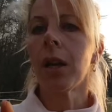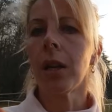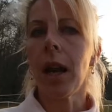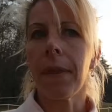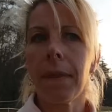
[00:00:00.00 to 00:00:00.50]

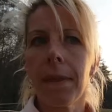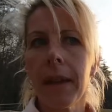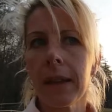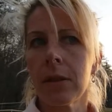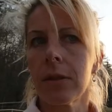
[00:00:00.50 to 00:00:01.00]
I
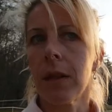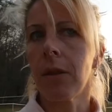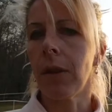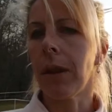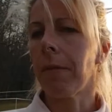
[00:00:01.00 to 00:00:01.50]
think they'll
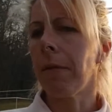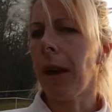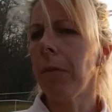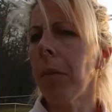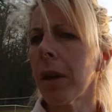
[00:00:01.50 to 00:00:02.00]
save like
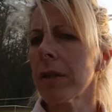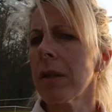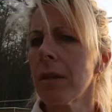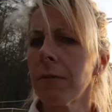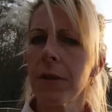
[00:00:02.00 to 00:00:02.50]
$5
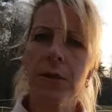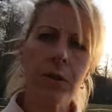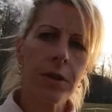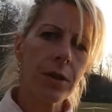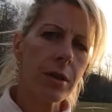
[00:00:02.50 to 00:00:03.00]
on your first
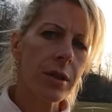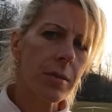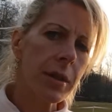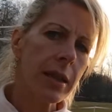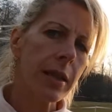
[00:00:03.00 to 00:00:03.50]
order or
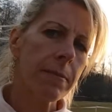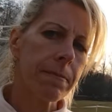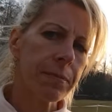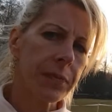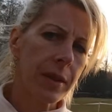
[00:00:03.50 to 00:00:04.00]
something like that.
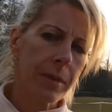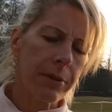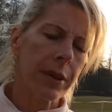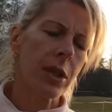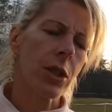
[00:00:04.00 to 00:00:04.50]
I'm not
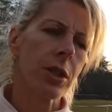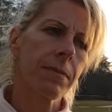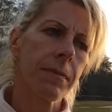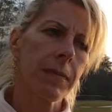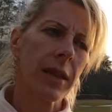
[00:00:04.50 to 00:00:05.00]
really sure.
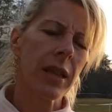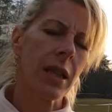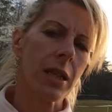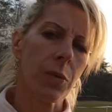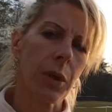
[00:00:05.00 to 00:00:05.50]
I think
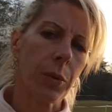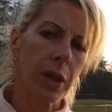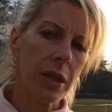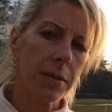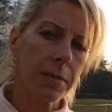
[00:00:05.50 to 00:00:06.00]
that's the way it
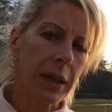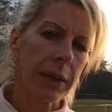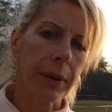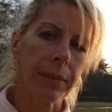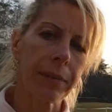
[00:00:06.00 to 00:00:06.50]
works. But
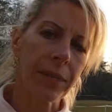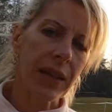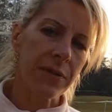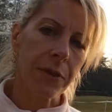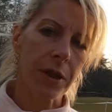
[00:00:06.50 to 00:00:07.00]
anyway,
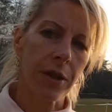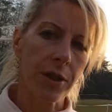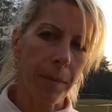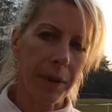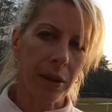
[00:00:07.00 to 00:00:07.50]
that's for another
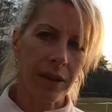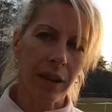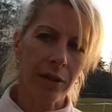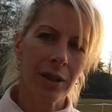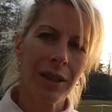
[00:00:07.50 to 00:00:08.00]
topic
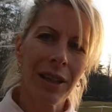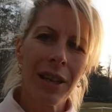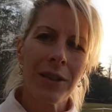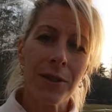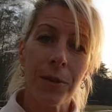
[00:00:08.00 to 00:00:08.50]
altogether.
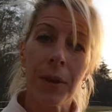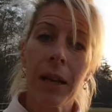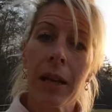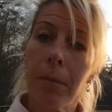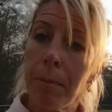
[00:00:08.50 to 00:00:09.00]
So
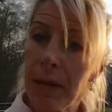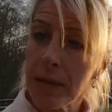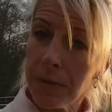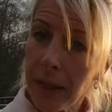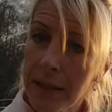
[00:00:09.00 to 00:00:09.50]
buy
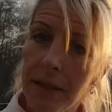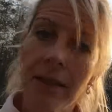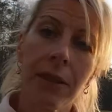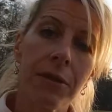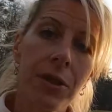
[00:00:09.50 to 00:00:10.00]
some flaxseed,
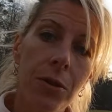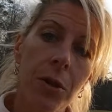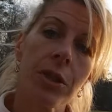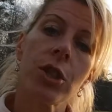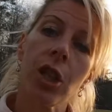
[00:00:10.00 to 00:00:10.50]
give it to your
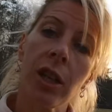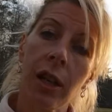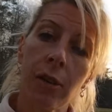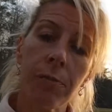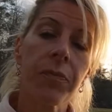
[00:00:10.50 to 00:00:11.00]
horse, check it
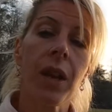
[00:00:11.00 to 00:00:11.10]
out.